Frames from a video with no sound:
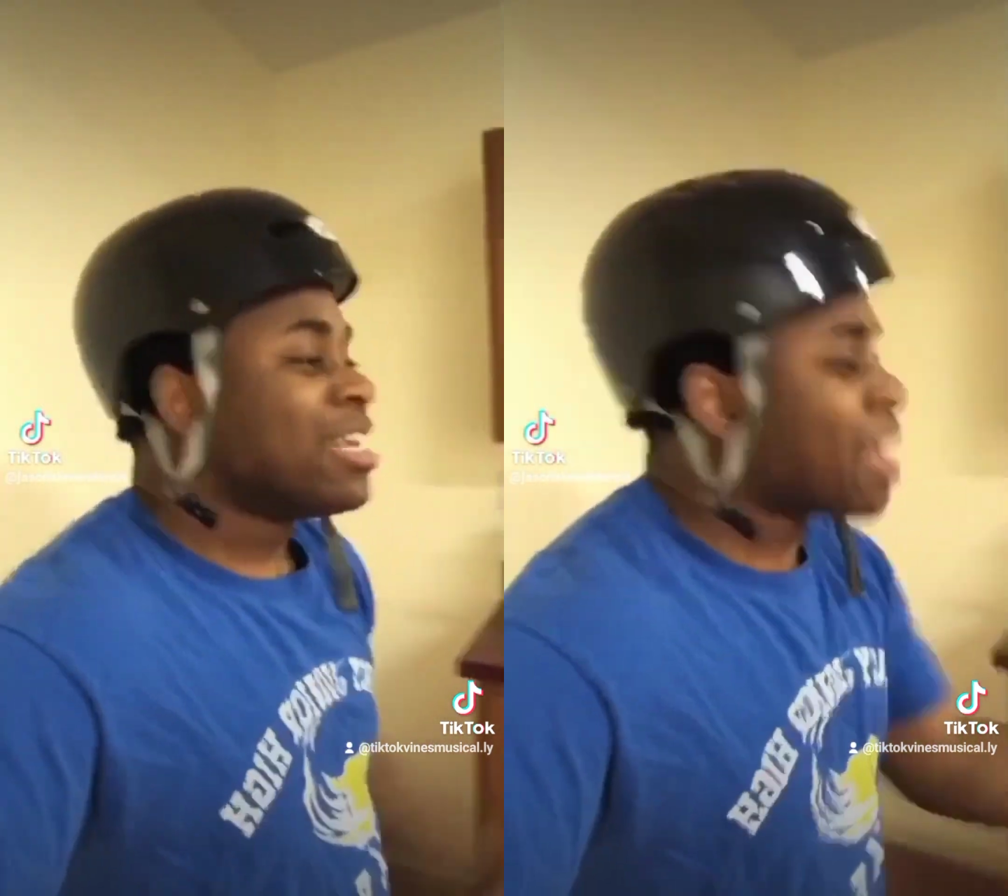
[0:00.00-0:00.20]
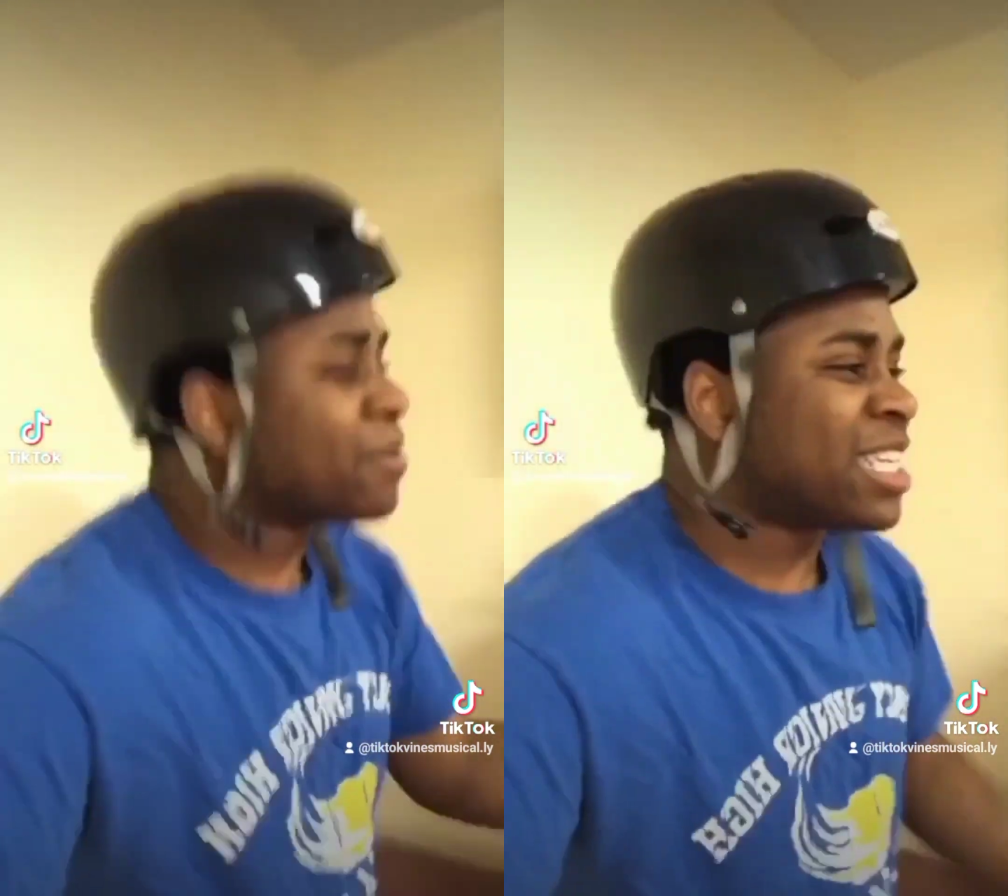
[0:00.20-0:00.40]

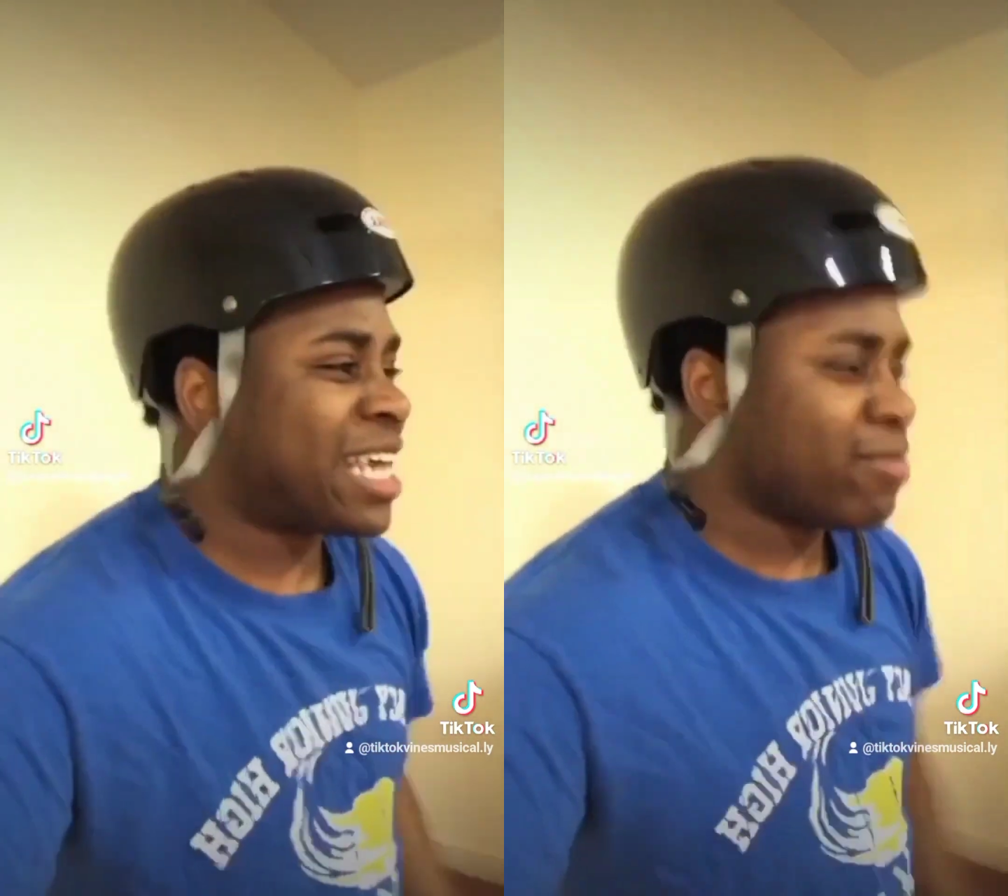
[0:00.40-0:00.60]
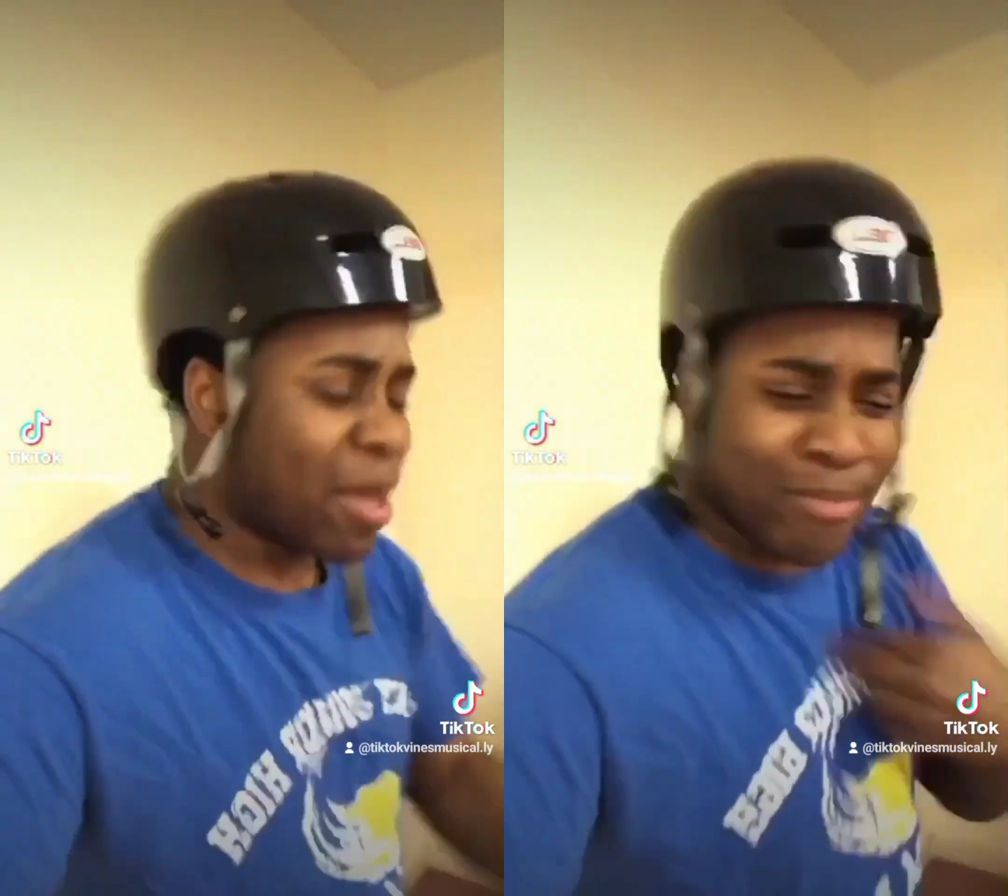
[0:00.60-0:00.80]
That was the
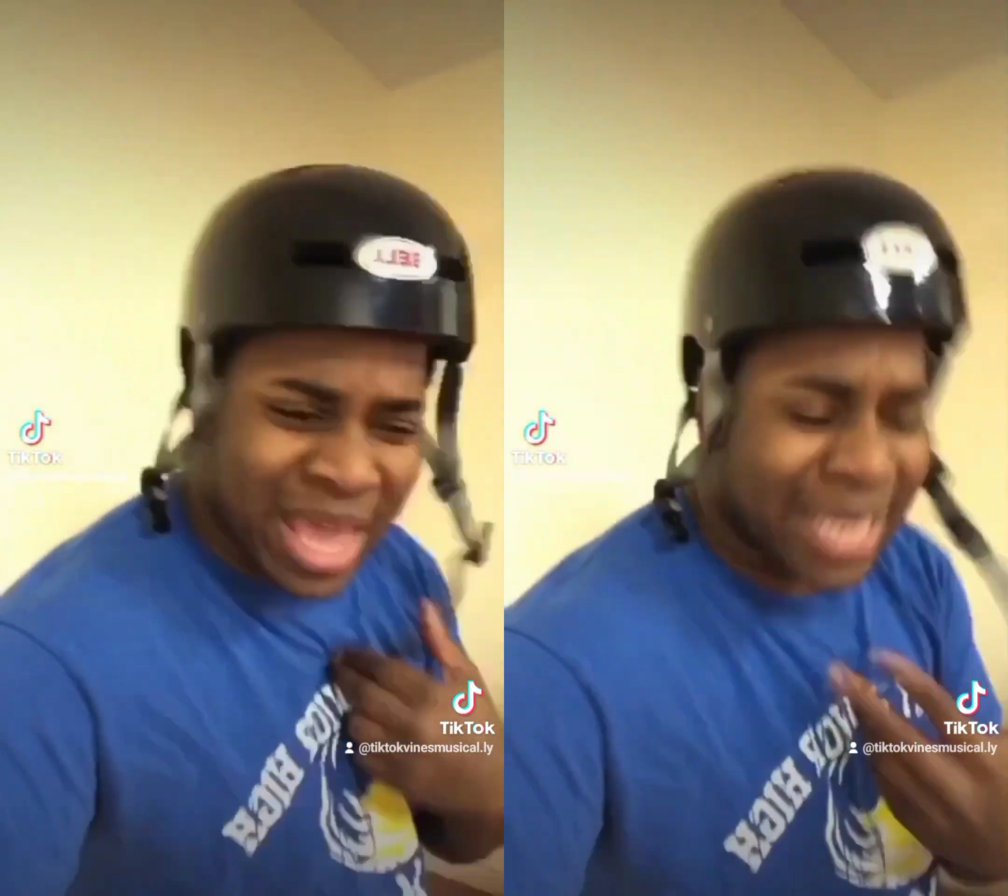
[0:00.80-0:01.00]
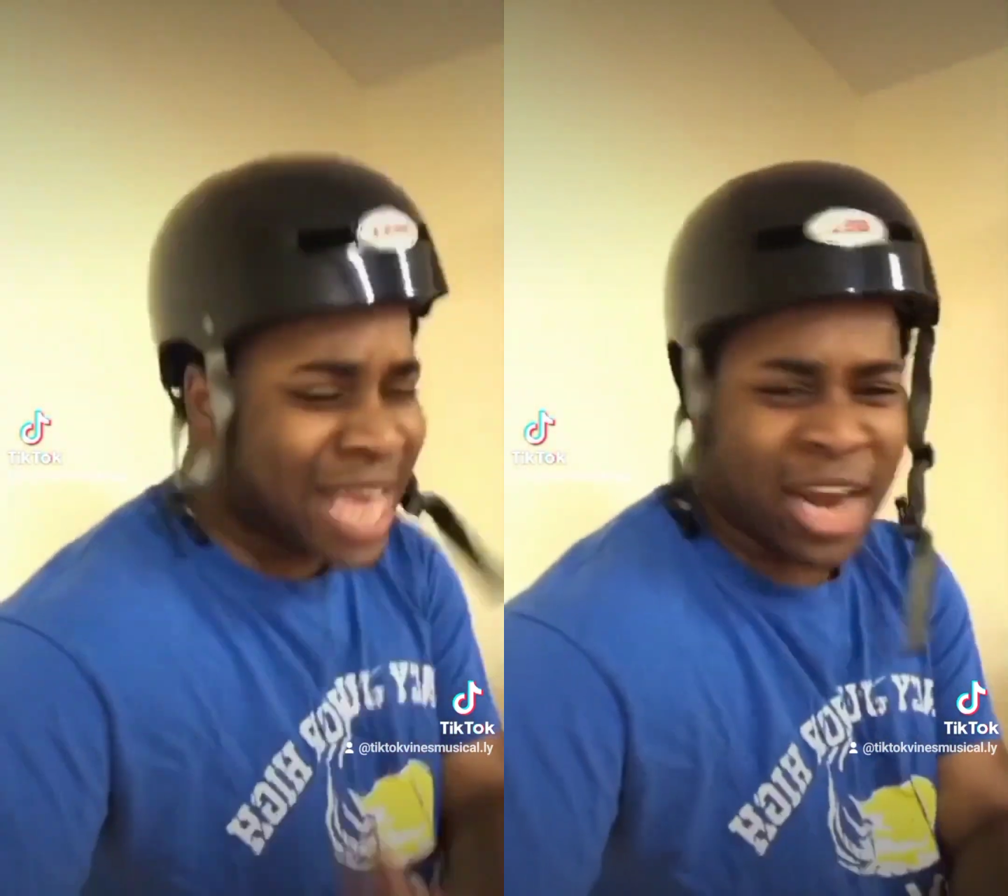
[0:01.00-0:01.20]
game that
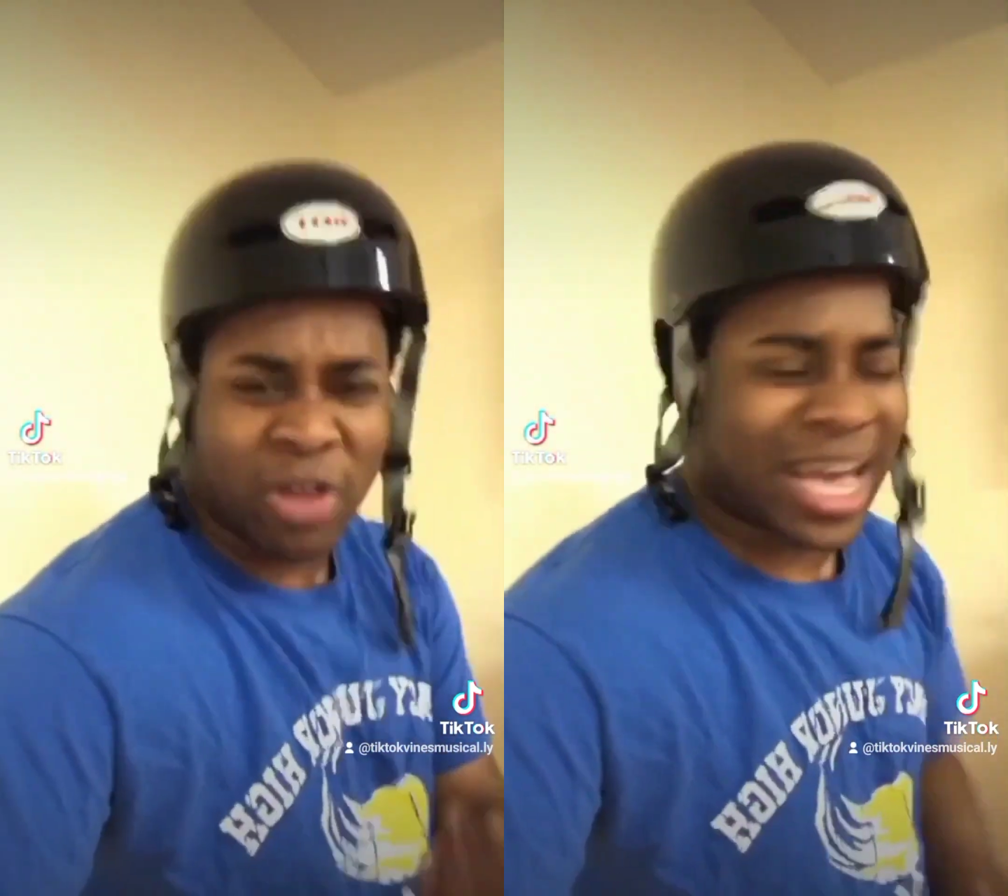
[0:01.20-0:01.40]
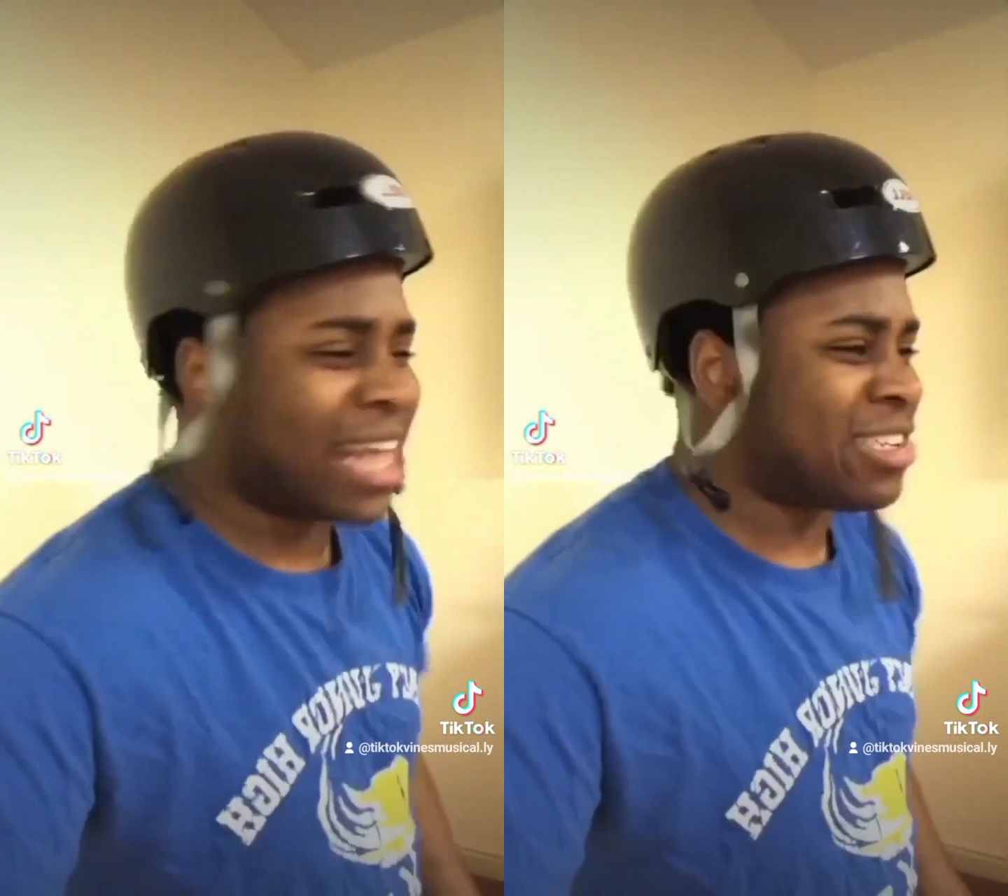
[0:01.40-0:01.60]
me and
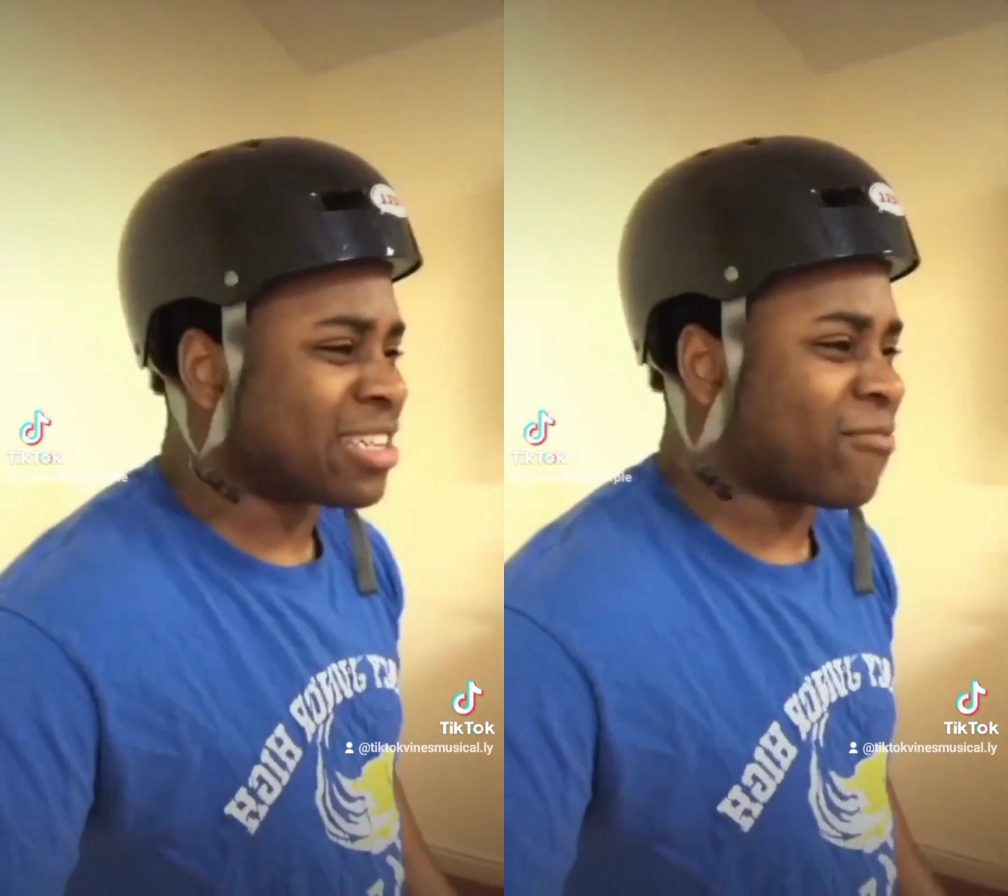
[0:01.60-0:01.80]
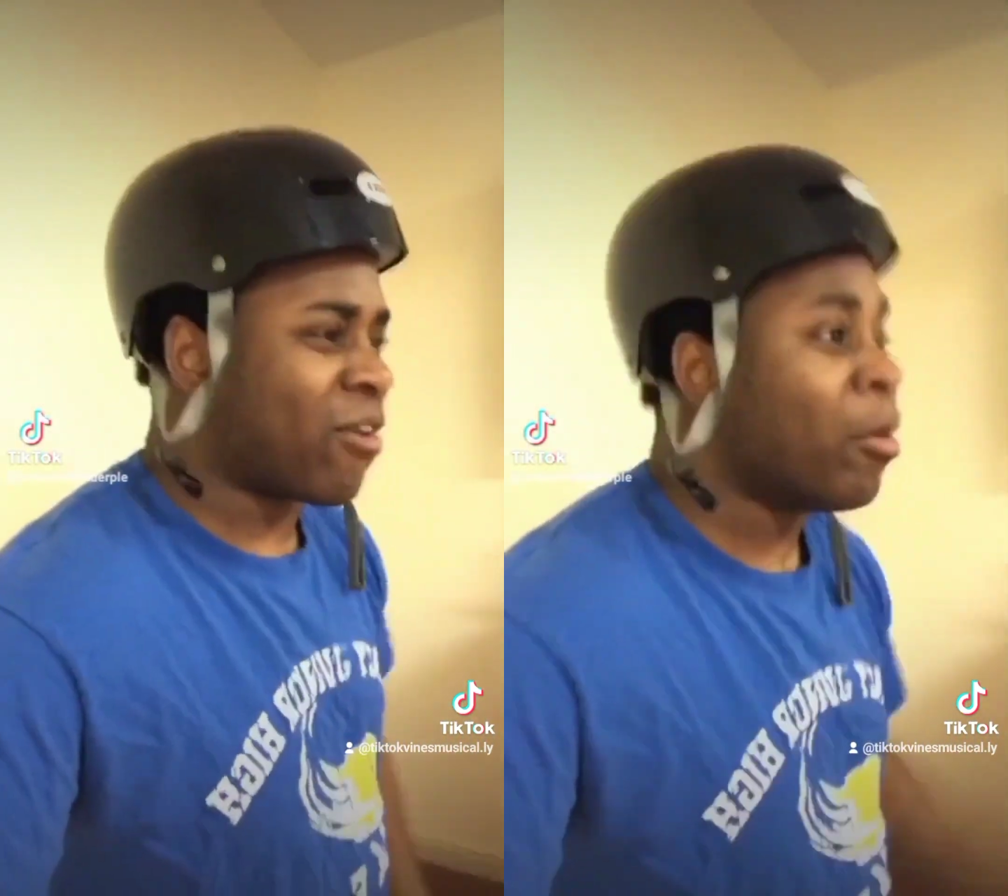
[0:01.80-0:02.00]
Kendall got
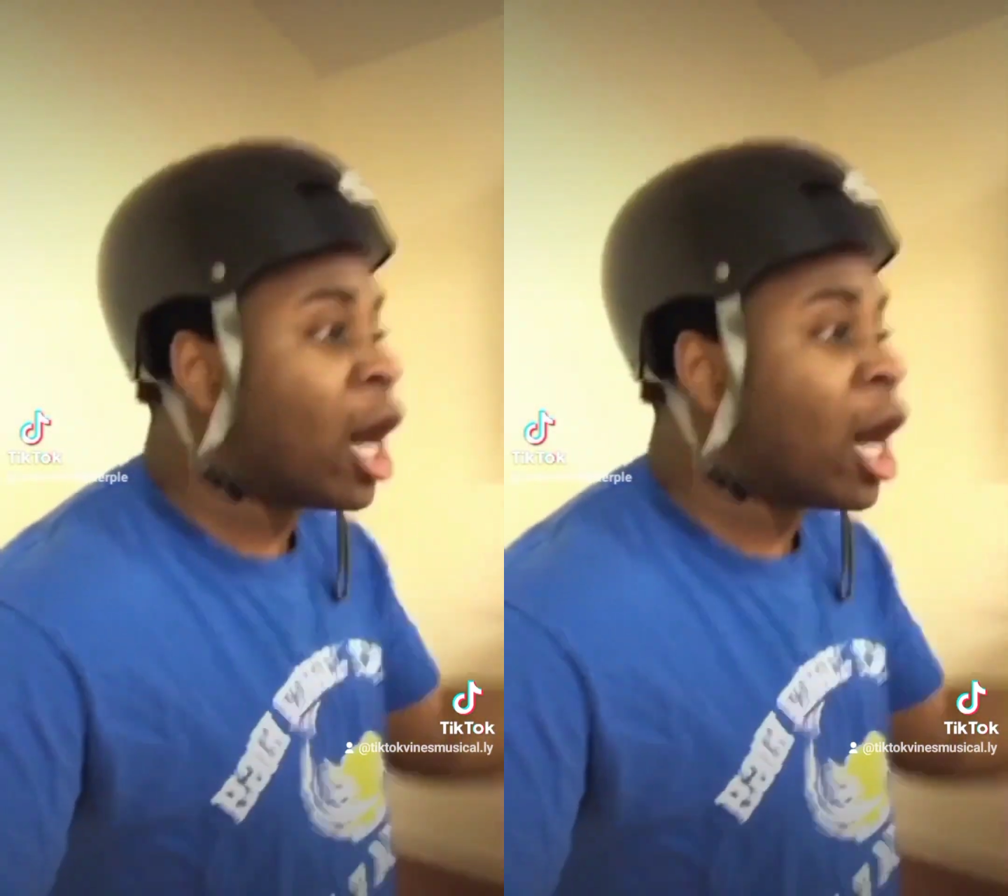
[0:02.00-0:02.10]
ejected from